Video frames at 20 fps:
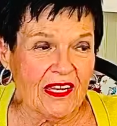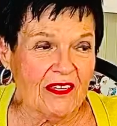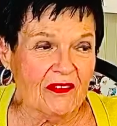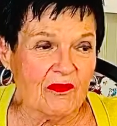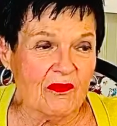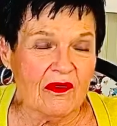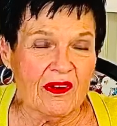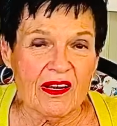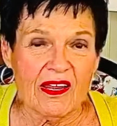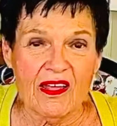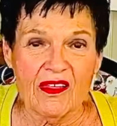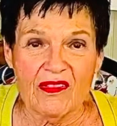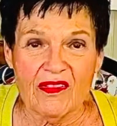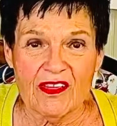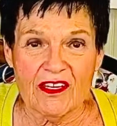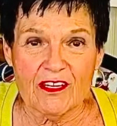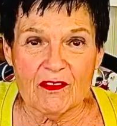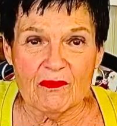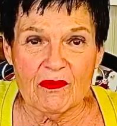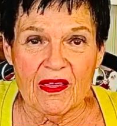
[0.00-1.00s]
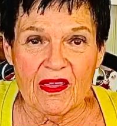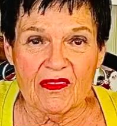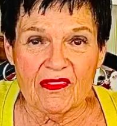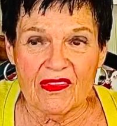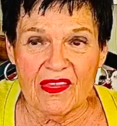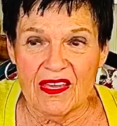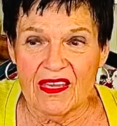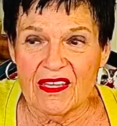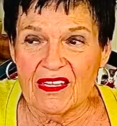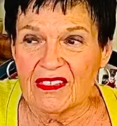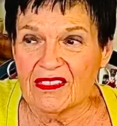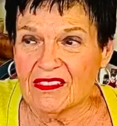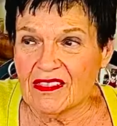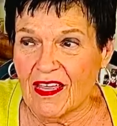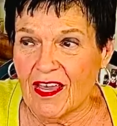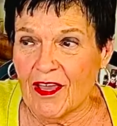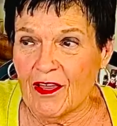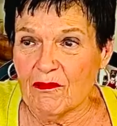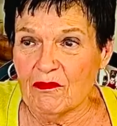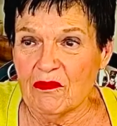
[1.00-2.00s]
And what I think about that is
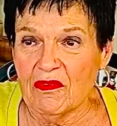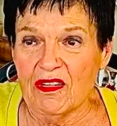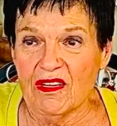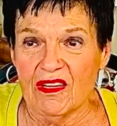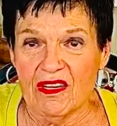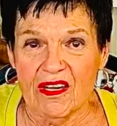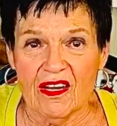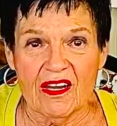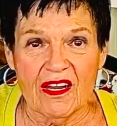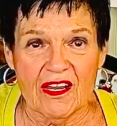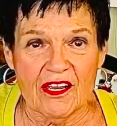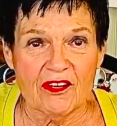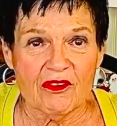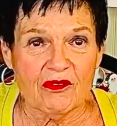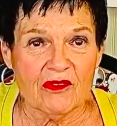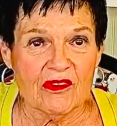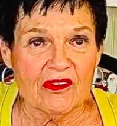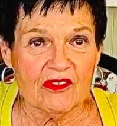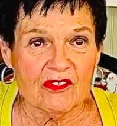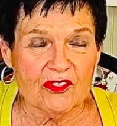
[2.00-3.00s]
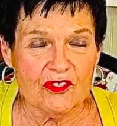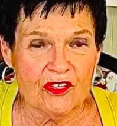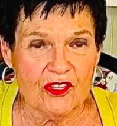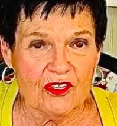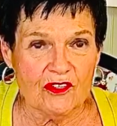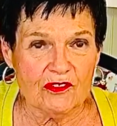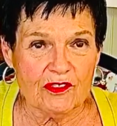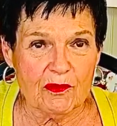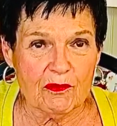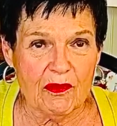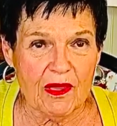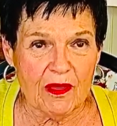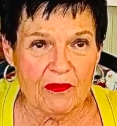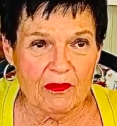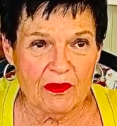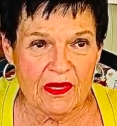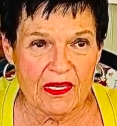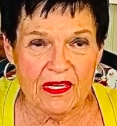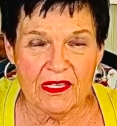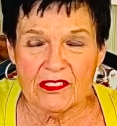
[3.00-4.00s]
I'm a little angry that you're using my
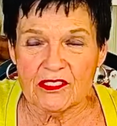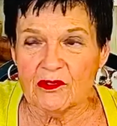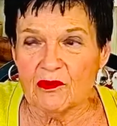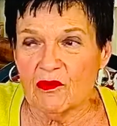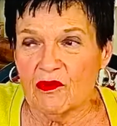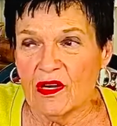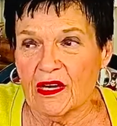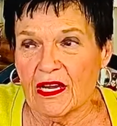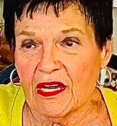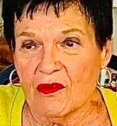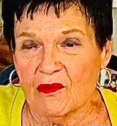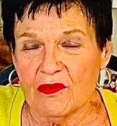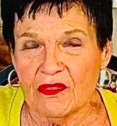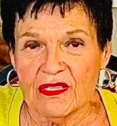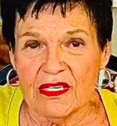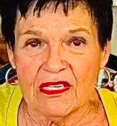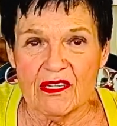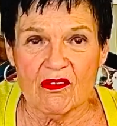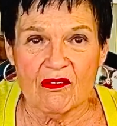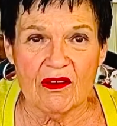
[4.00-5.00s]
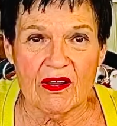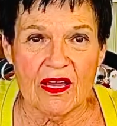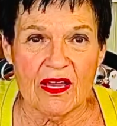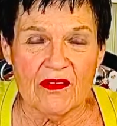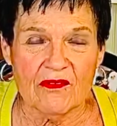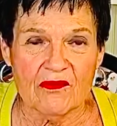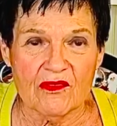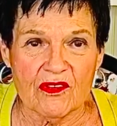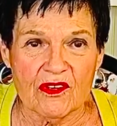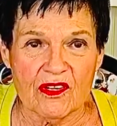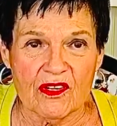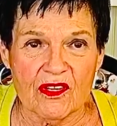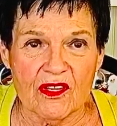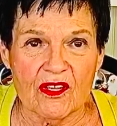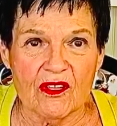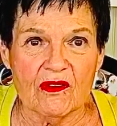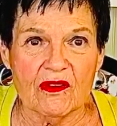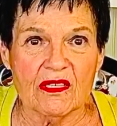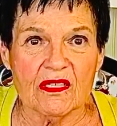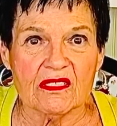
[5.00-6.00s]
pens. And what I would need or like for you to
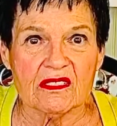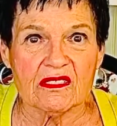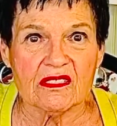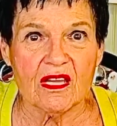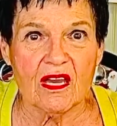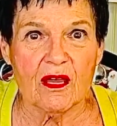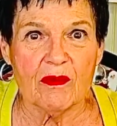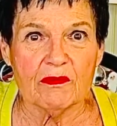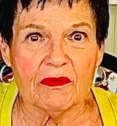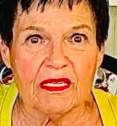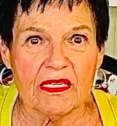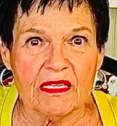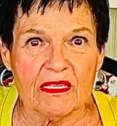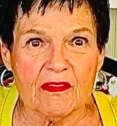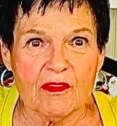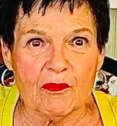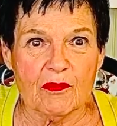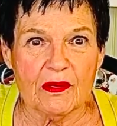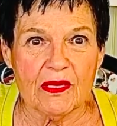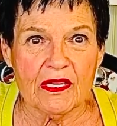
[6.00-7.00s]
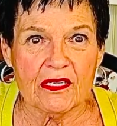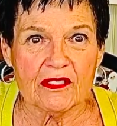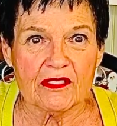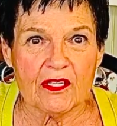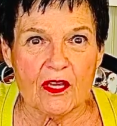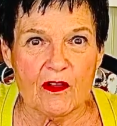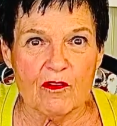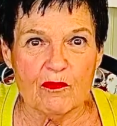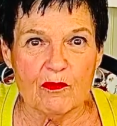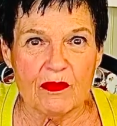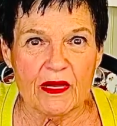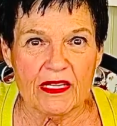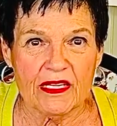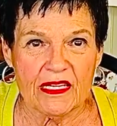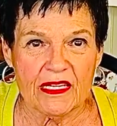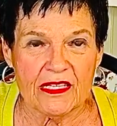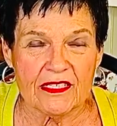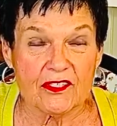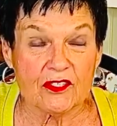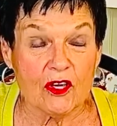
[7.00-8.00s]
do is stop taking the pens off my
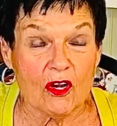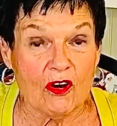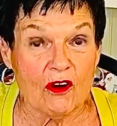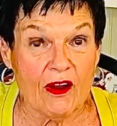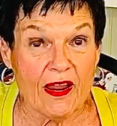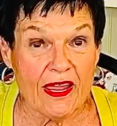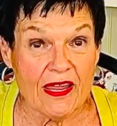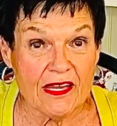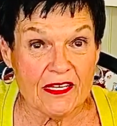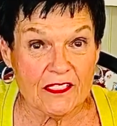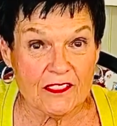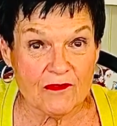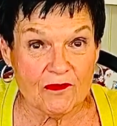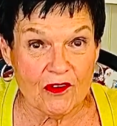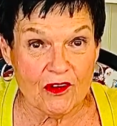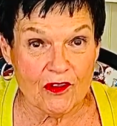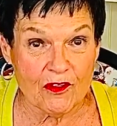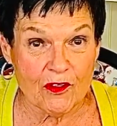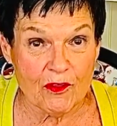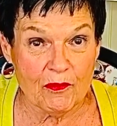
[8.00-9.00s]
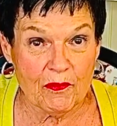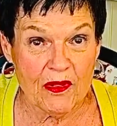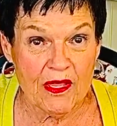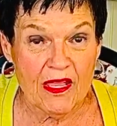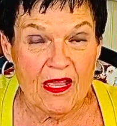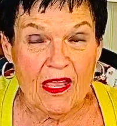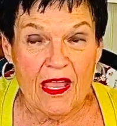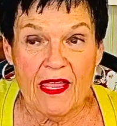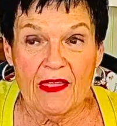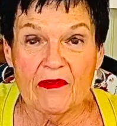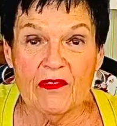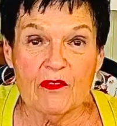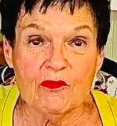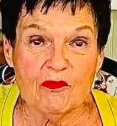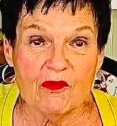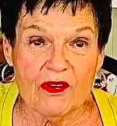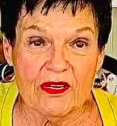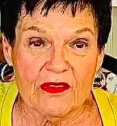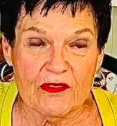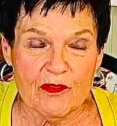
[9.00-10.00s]
desk or ask for them and then
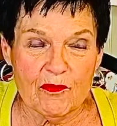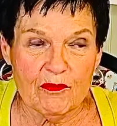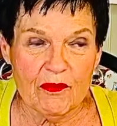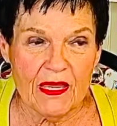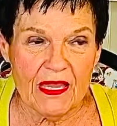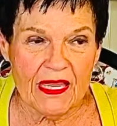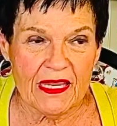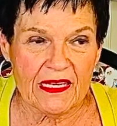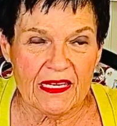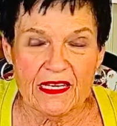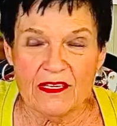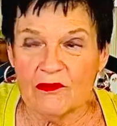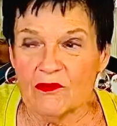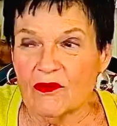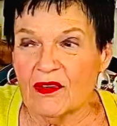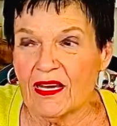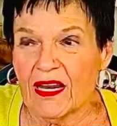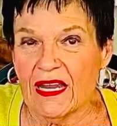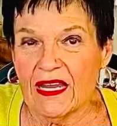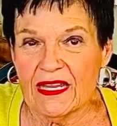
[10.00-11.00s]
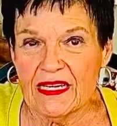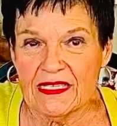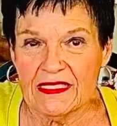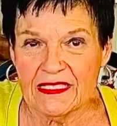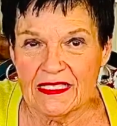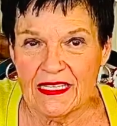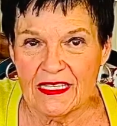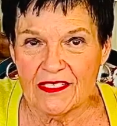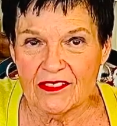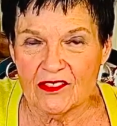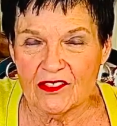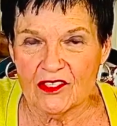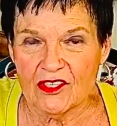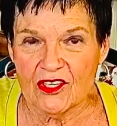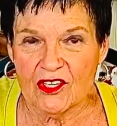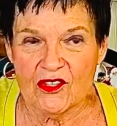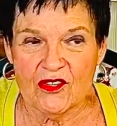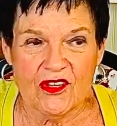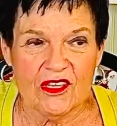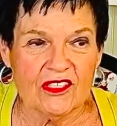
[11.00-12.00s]
bring them back. And what I intend to
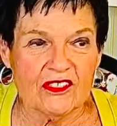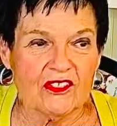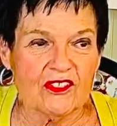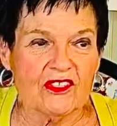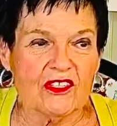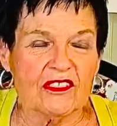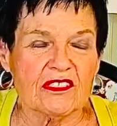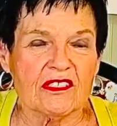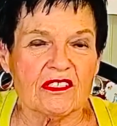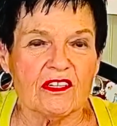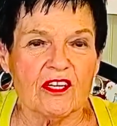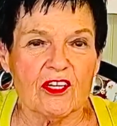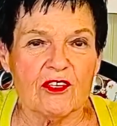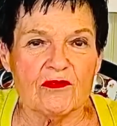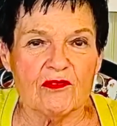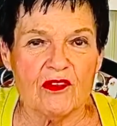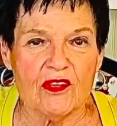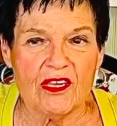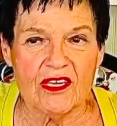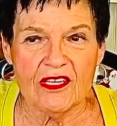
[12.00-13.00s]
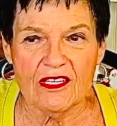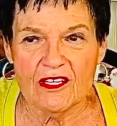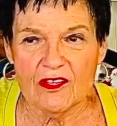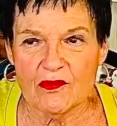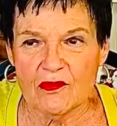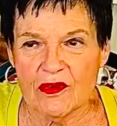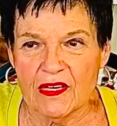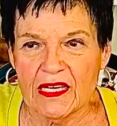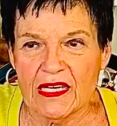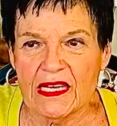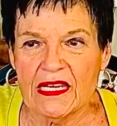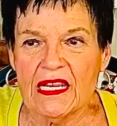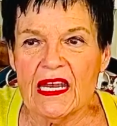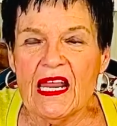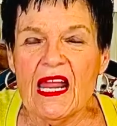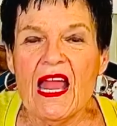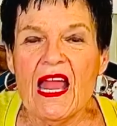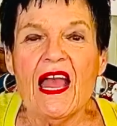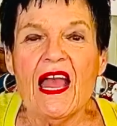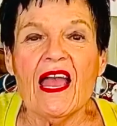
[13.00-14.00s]
do is just love you anyway
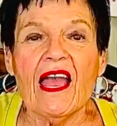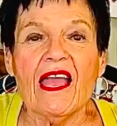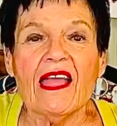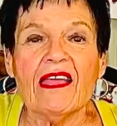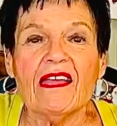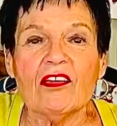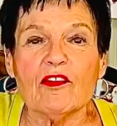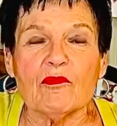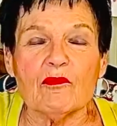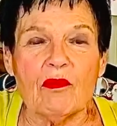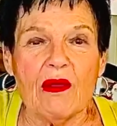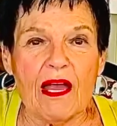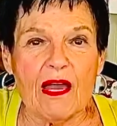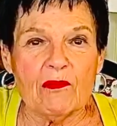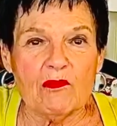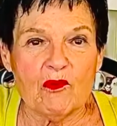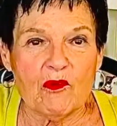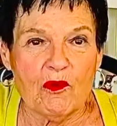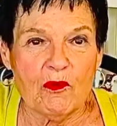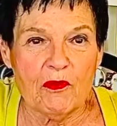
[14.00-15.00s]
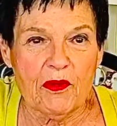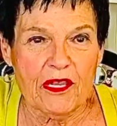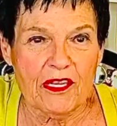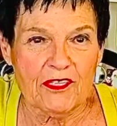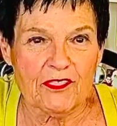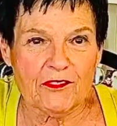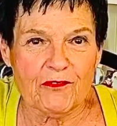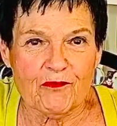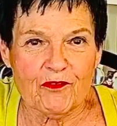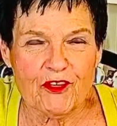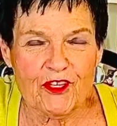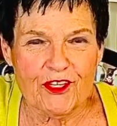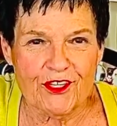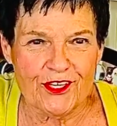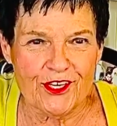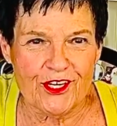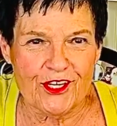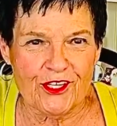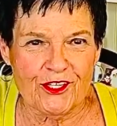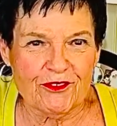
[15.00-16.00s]
and buy more pens for you to
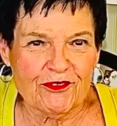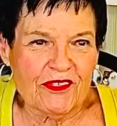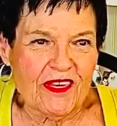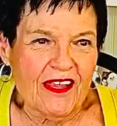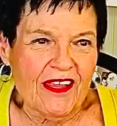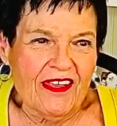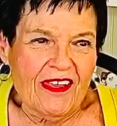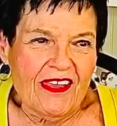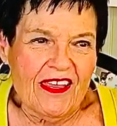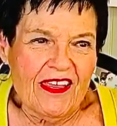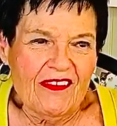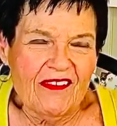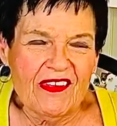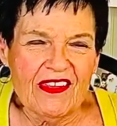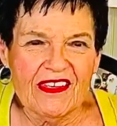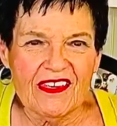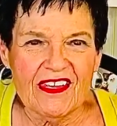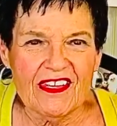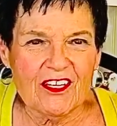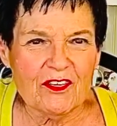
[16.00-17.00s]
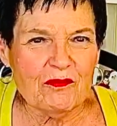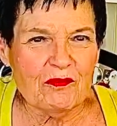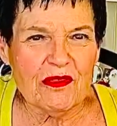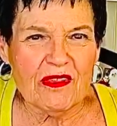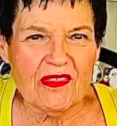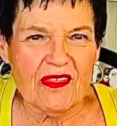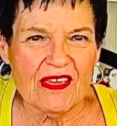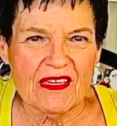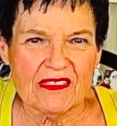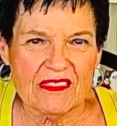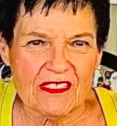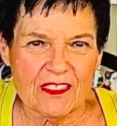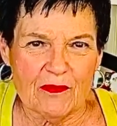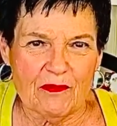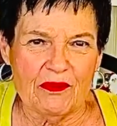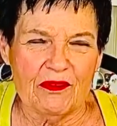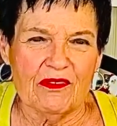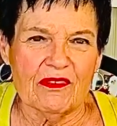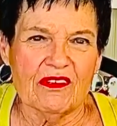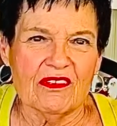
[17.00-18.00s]
use. And that, it can be that
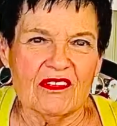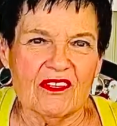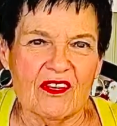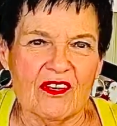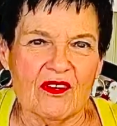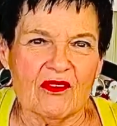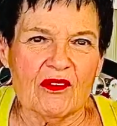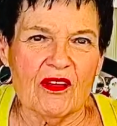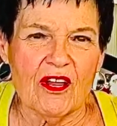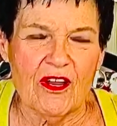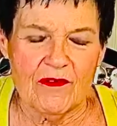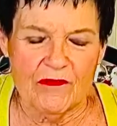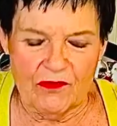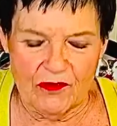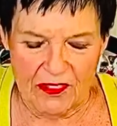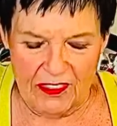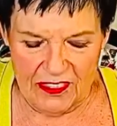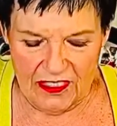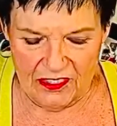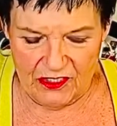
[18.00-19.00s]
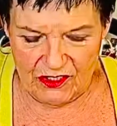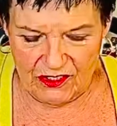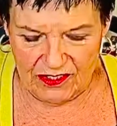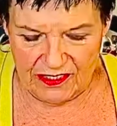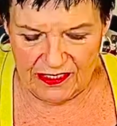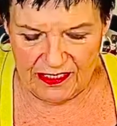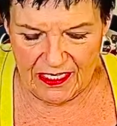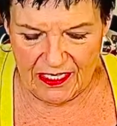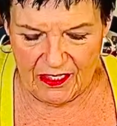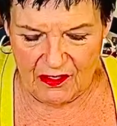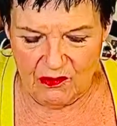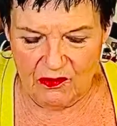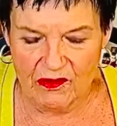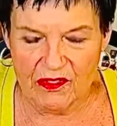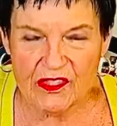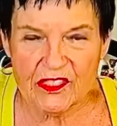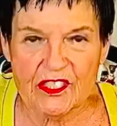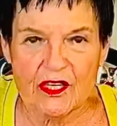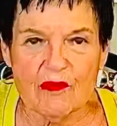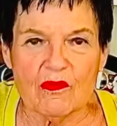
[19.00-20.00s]
simple. Confrontations can when
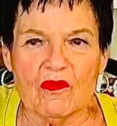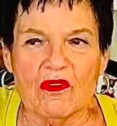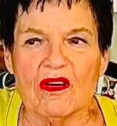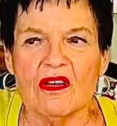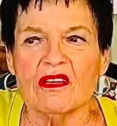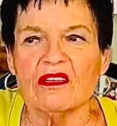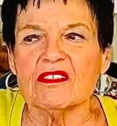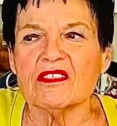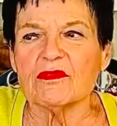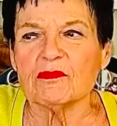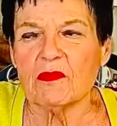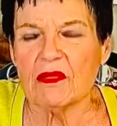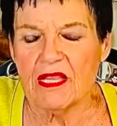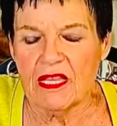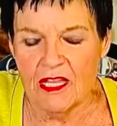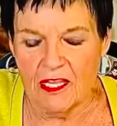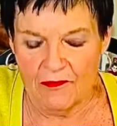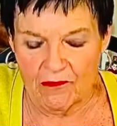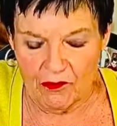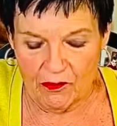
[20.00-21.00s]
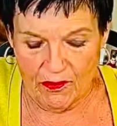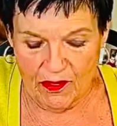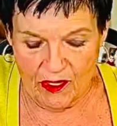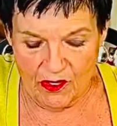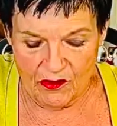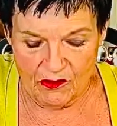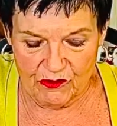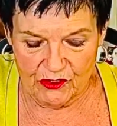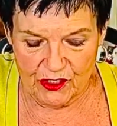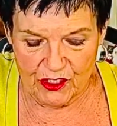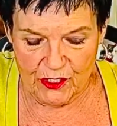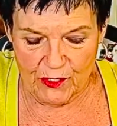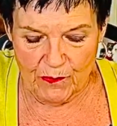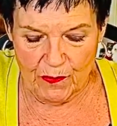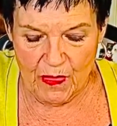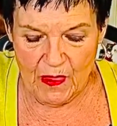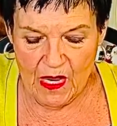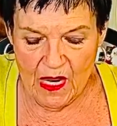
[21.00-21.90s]
someone's behavior bothers you.